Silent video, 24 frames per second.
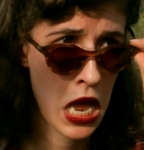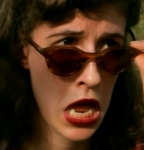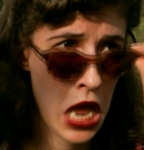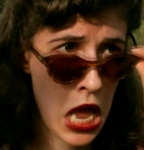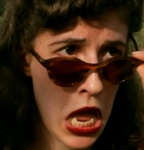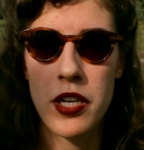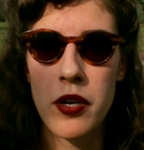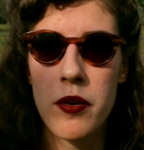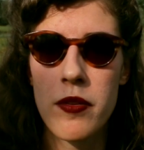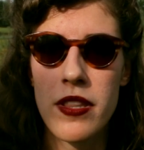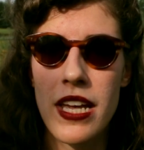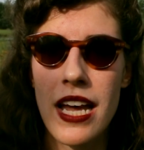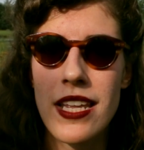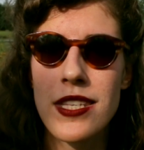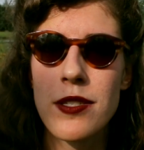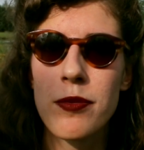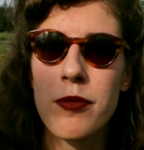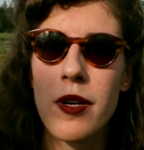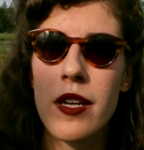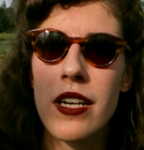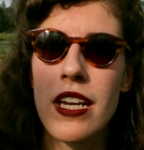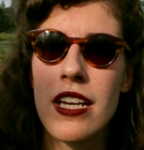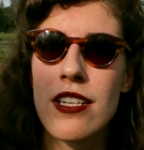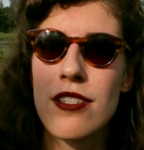so that's
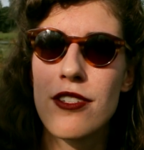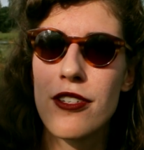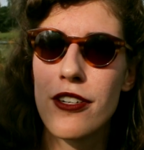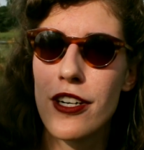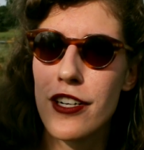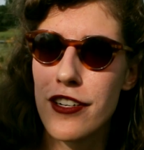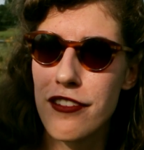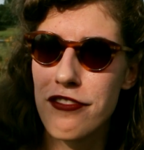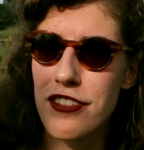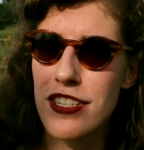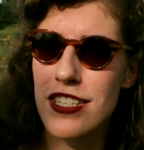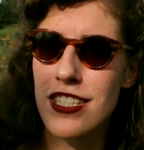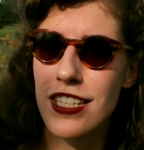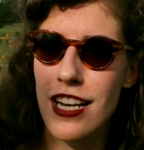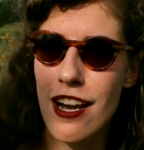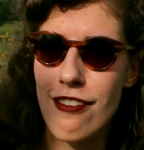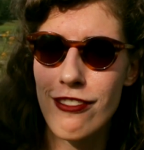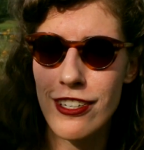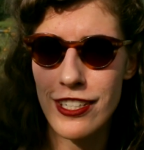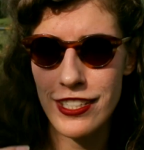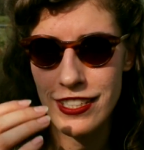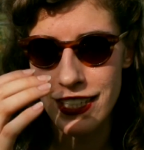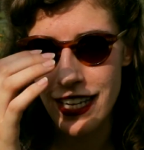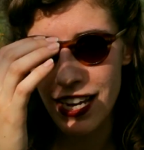when I sort of
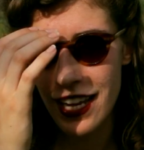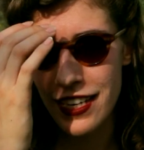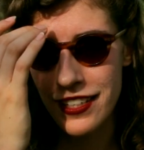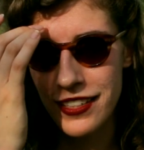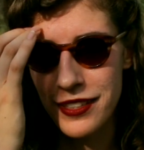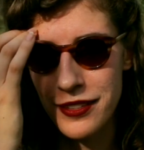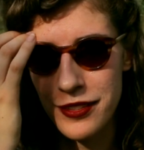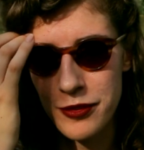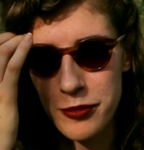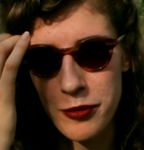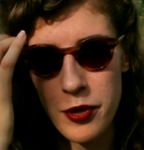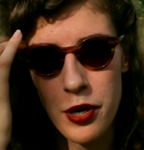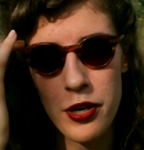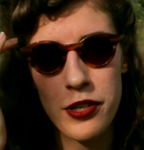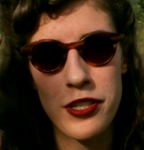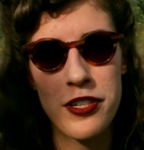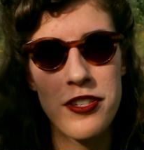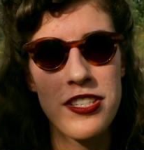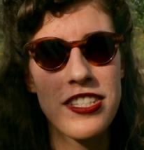discovered that what you